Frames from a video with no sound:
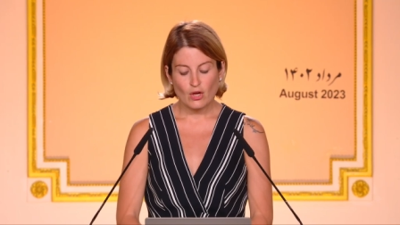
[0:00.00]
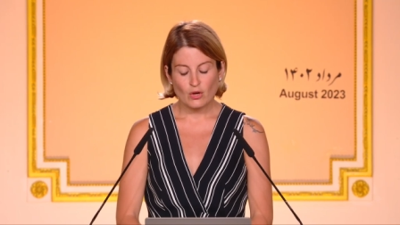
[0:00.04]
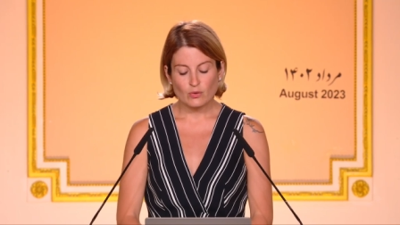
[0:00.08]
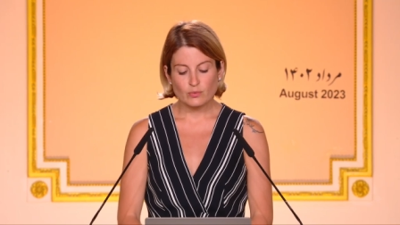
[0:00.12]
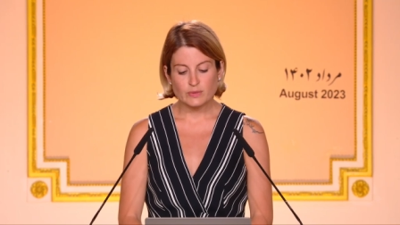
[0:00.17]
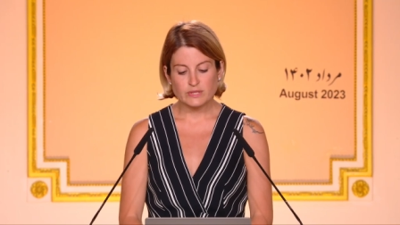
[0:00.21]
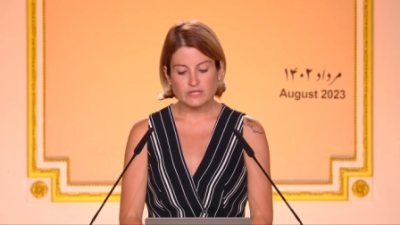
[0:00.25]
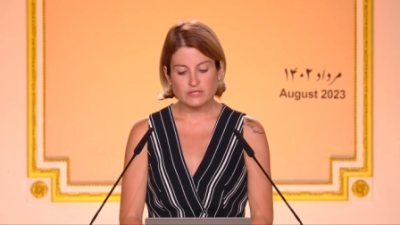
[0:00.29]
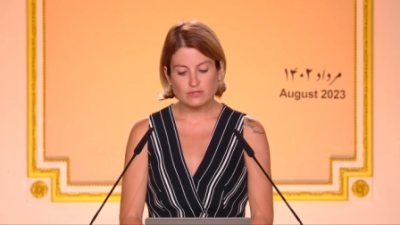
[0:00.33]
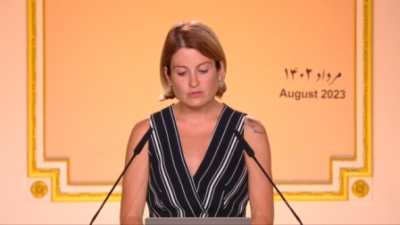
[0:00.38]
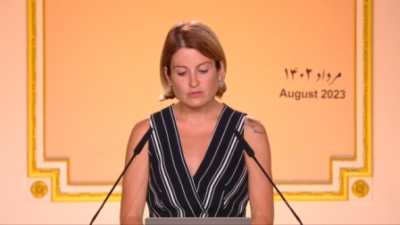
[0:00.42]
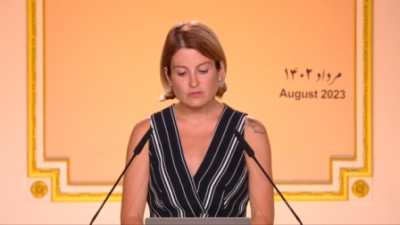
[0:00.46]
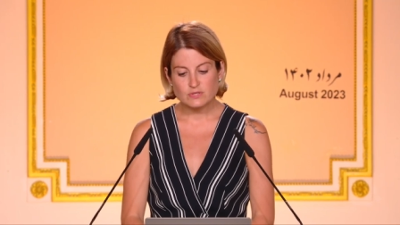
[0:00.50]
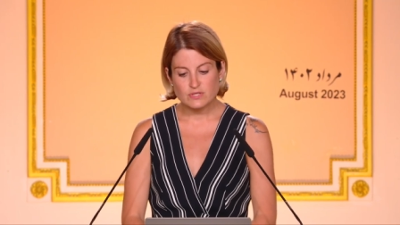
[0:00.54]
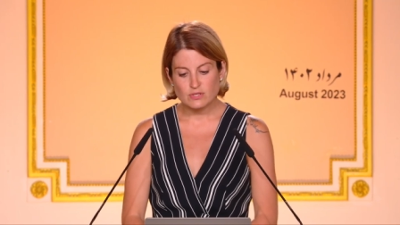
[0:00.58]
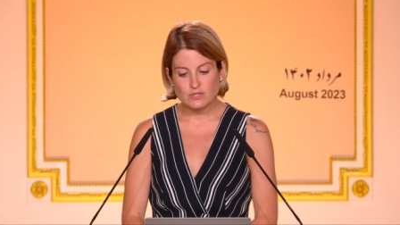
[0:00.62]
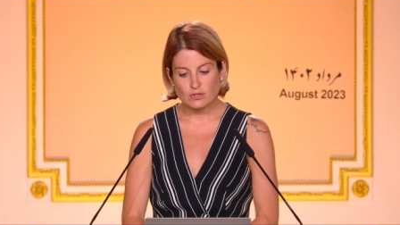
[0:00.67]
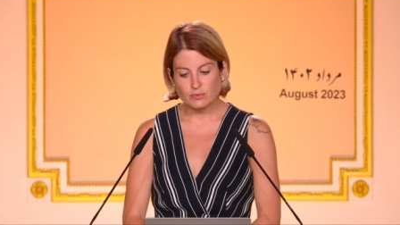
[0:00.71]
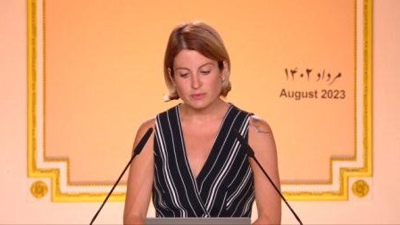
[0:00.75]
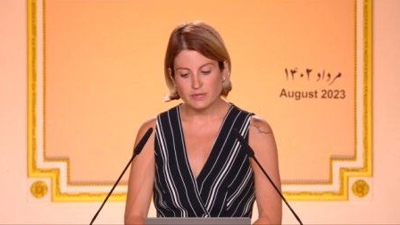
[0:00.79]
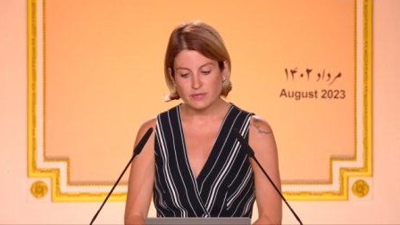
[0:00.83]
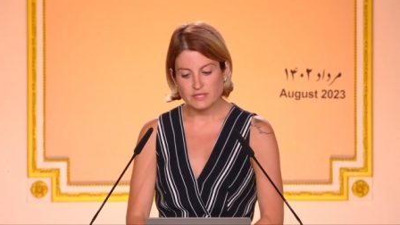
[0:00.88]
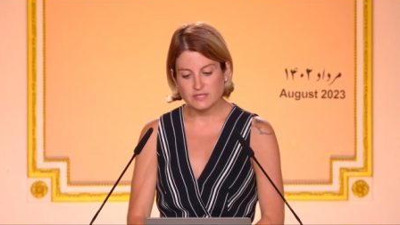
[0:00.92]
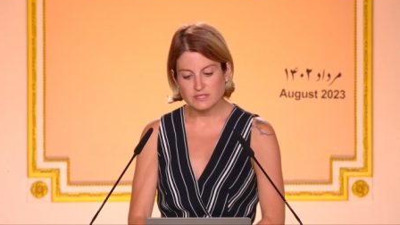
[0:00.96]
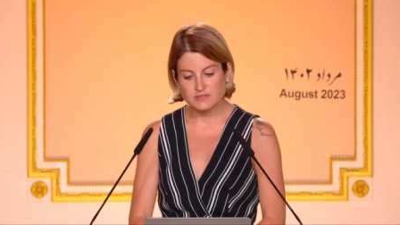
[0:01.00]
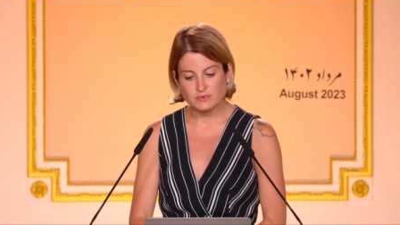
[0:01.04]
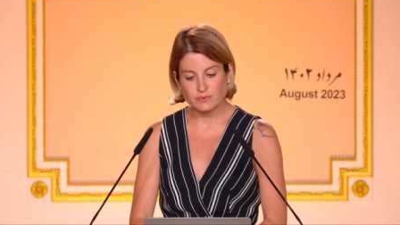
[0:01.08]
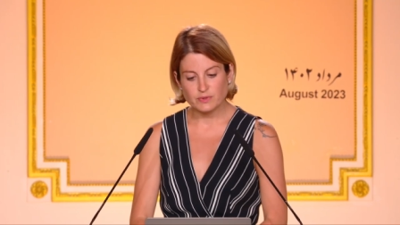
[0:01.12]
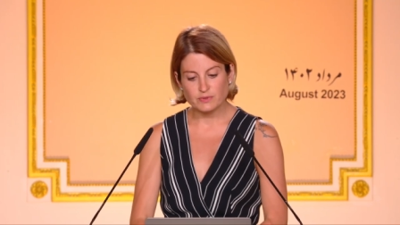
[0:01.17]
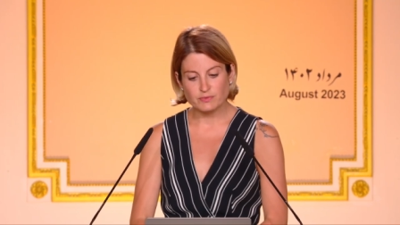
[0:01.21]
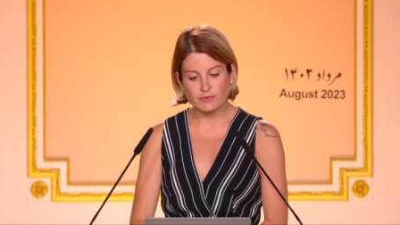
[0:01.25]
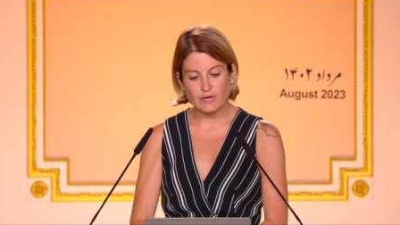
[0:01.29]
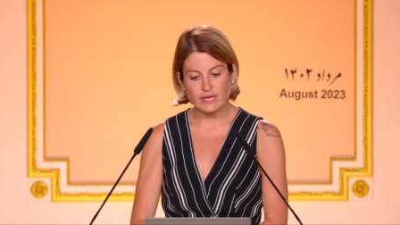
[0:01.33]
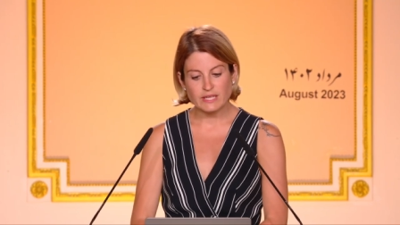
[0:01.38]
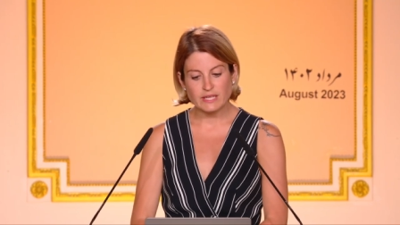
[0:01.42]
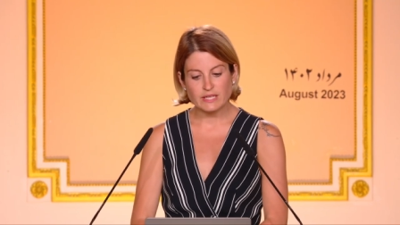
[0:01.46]
We do so because we
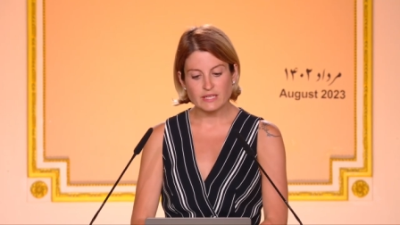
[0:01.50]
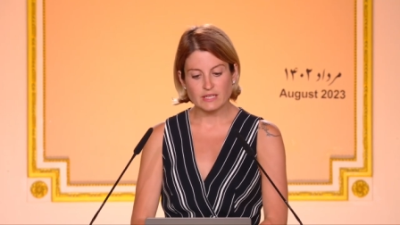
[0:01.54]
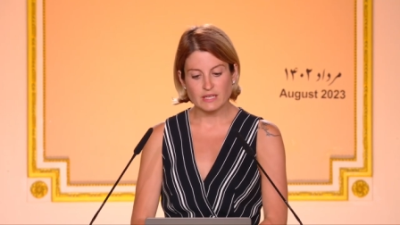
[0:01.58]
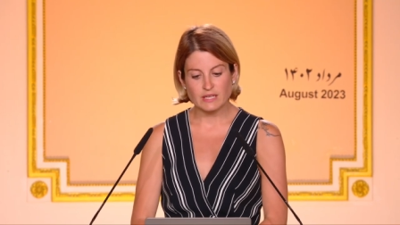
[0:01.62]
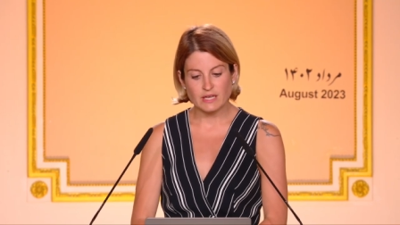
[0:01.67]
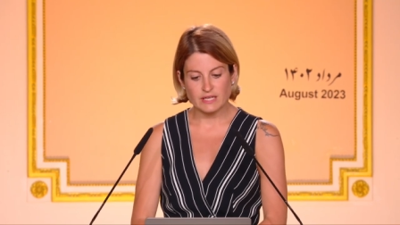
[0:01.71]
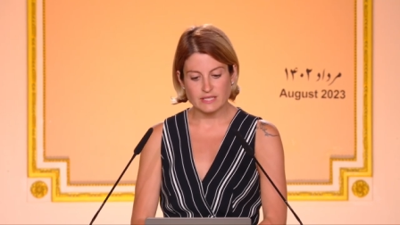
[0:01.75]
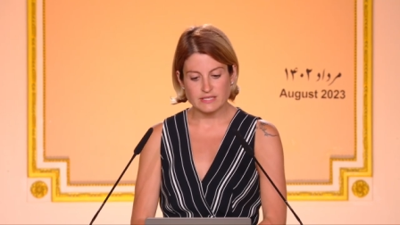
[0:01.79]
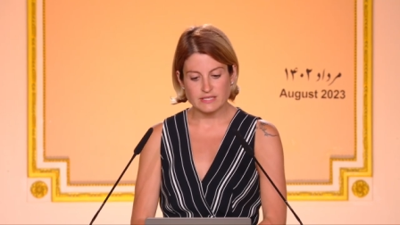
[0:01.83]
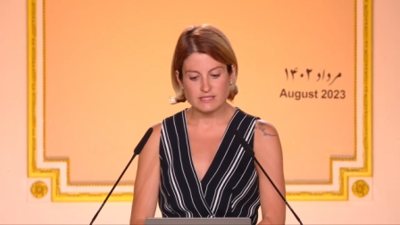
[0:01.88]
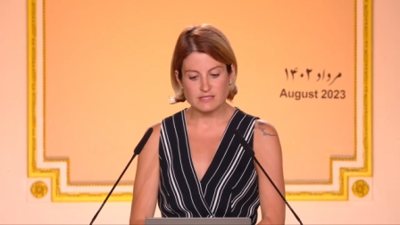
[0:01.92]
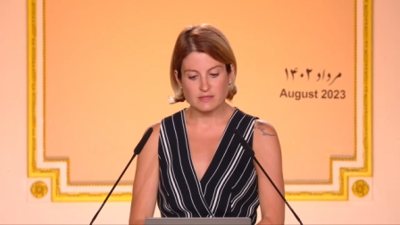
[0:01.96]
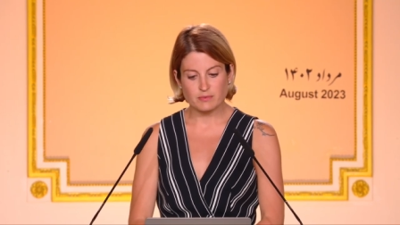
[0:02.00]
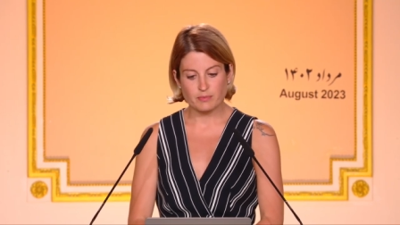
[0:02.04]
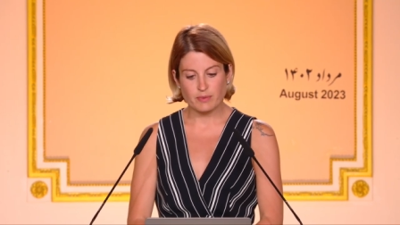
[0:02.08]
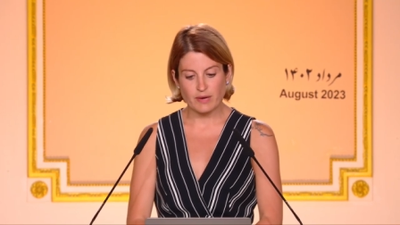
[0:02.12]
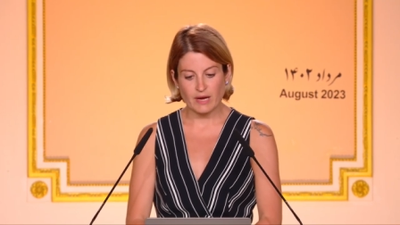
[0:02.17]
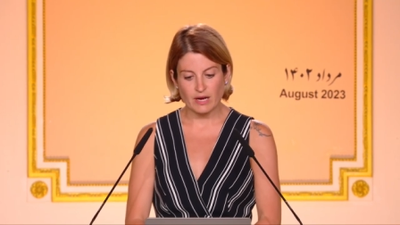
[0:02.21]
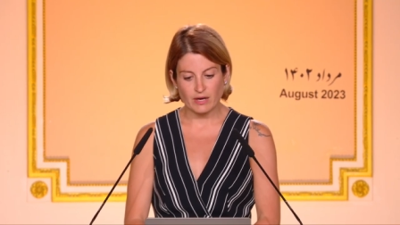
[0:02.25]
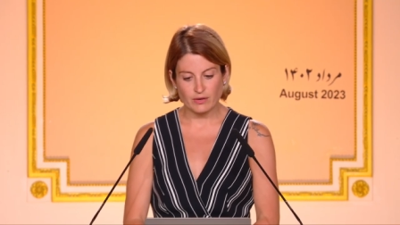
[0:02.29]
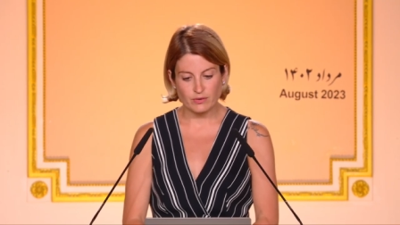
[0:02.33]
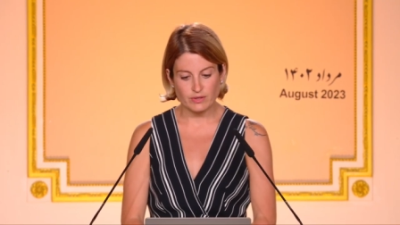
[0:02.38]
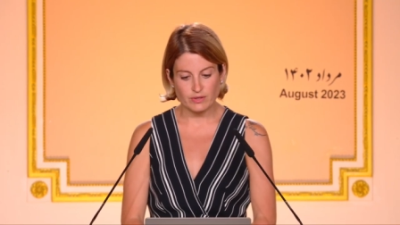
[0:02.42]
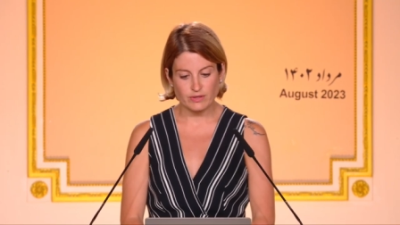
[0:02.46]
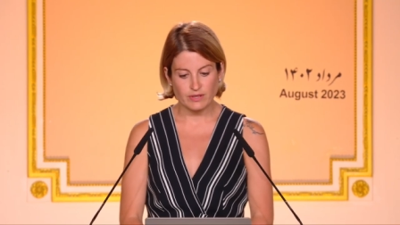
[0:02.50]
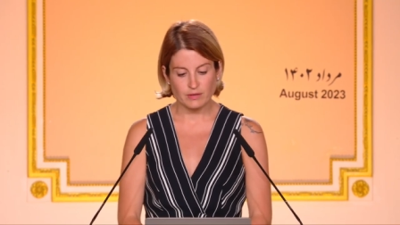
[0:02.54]
recognize the power